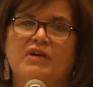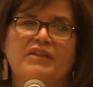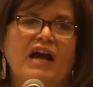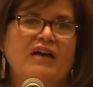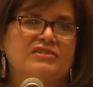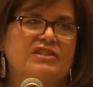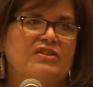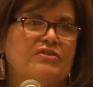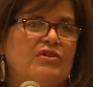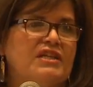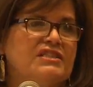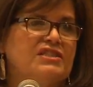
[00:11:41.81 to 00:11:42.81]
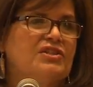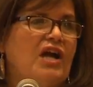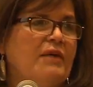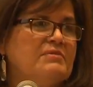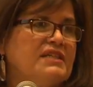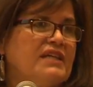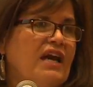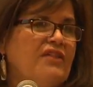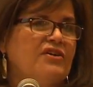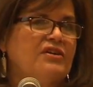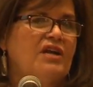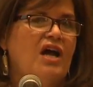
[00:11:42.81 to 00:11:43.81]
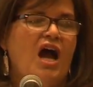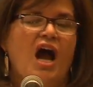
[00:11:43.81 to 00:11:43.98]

with housing authorities and tribes together.